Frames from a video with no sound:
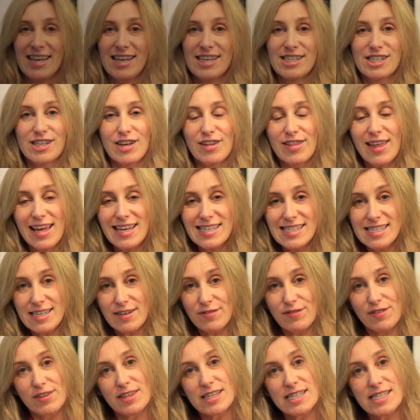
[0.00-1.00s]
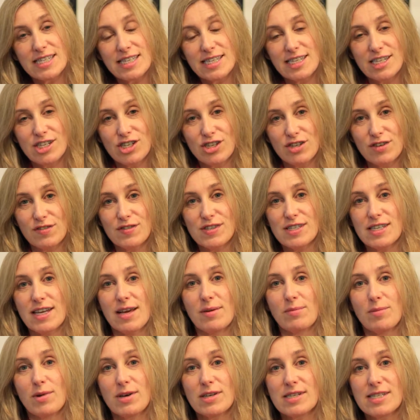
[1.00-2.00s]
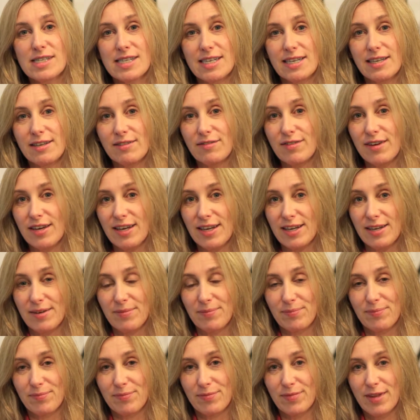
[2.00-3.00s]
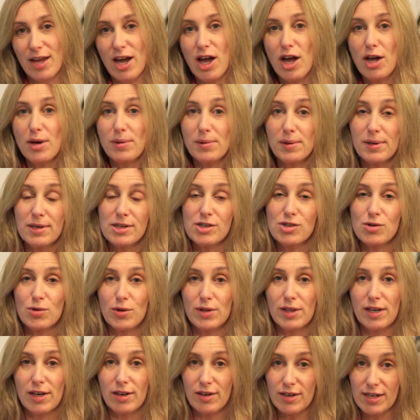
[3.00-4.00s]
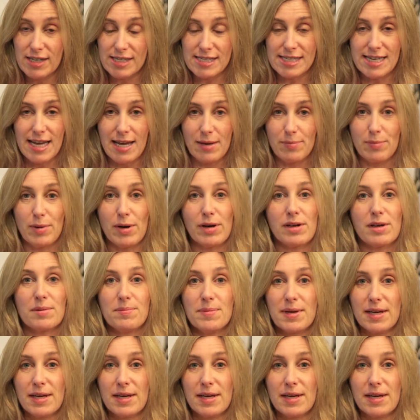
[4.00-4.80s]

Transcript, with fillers: So that's it for this edition of Stanwell's T V. I hope you enjoyed the look at Day Birger et